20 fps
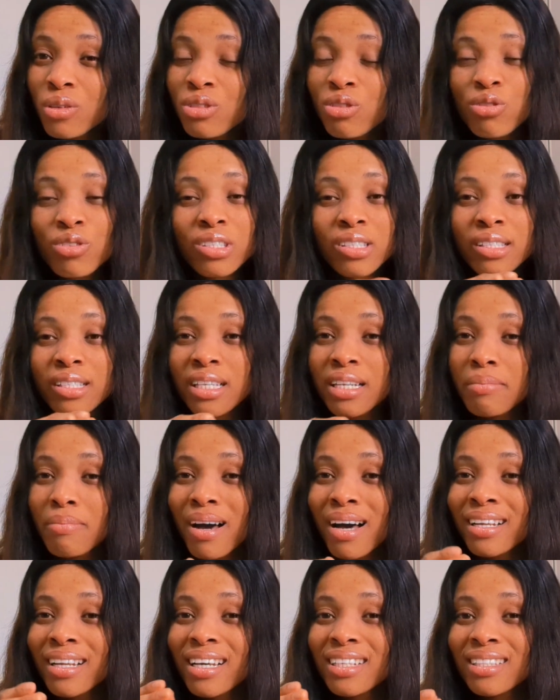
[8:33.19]
to sleep
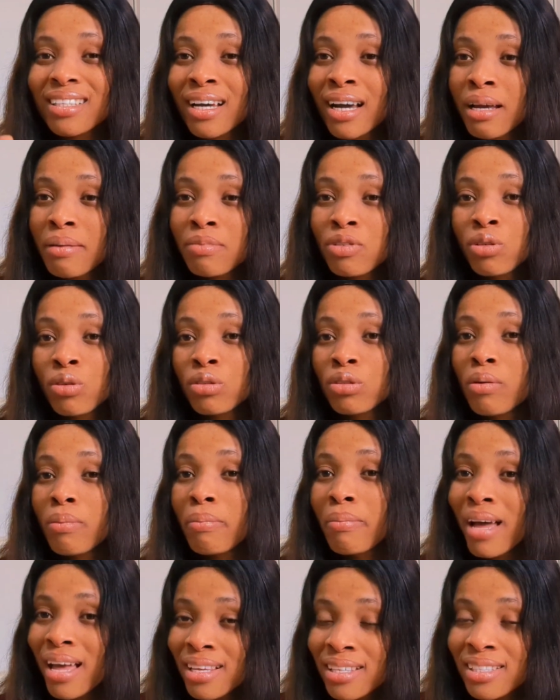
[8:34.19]
at that time so the
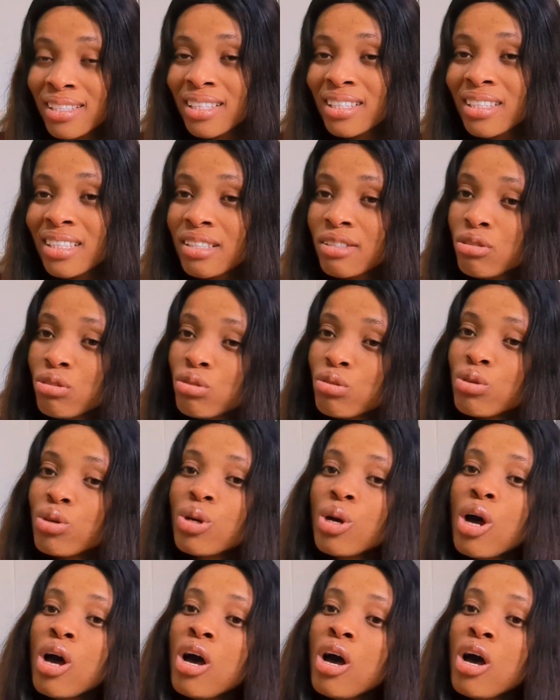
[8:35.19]
best thing is to